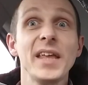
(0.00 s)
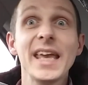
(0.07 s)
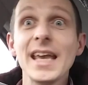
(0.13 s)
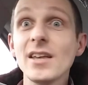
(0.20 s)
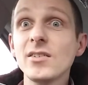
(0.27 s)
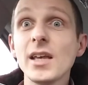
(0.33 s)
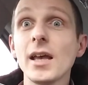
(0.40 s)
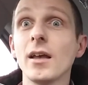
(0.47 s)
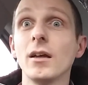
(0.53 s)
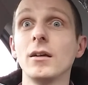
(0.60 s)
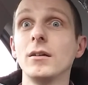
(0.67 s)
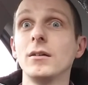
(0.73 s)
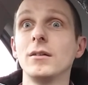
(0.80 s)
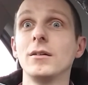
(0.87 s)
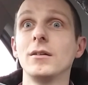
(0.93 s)
Easy.
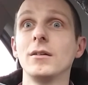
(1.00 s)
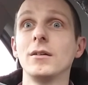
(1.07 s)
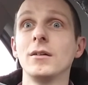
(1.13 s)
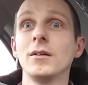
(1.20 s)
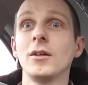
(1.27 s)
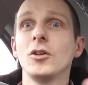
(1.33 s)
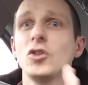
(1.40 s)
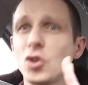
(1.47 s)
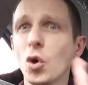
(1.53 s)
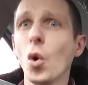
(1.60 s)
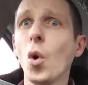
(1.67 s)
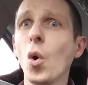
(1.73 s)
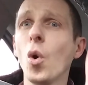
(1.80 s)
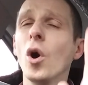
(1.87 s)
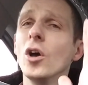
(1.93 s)

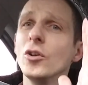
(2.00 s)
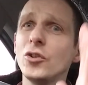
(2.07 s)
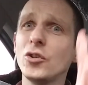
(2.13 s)
So